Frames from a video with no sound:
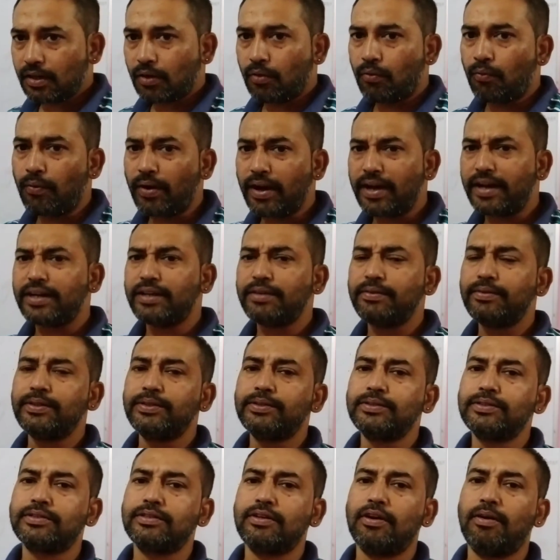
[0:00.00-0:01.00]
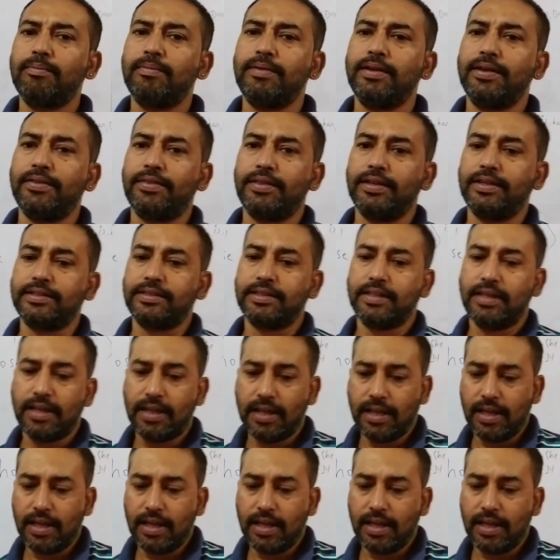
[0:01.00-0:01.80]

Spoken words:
Where do we use normally this?